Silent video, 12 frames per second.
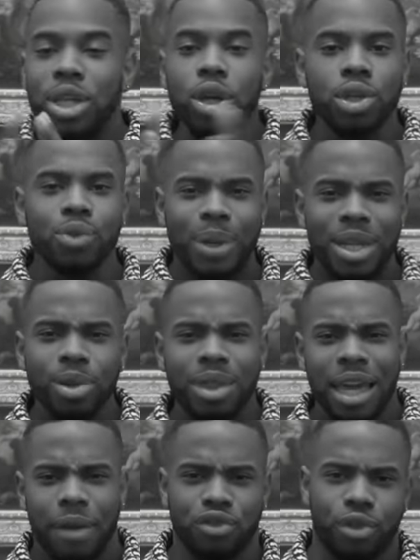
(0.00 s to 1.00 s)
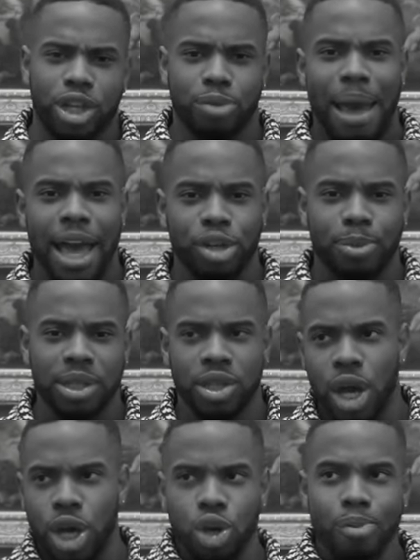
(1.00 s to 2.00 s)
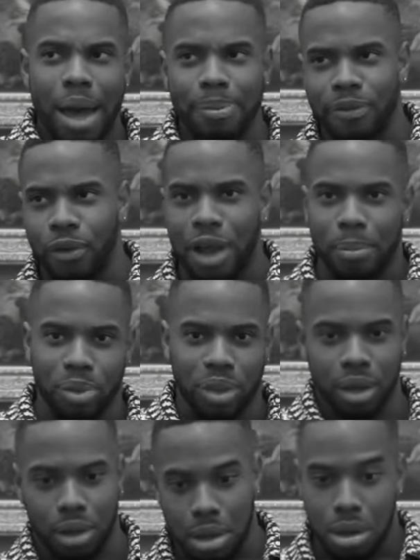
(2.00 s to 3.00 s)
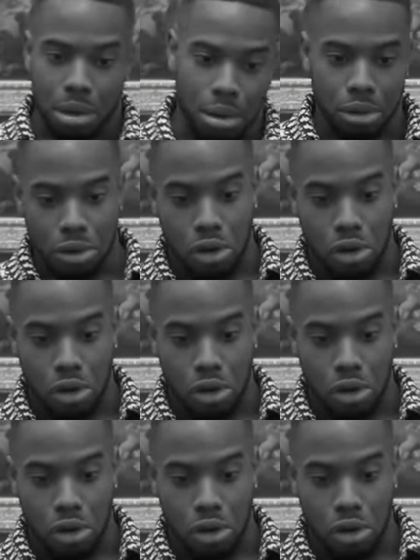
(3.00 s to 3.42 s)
when you think of stress management, you might be, for example, thinking, oh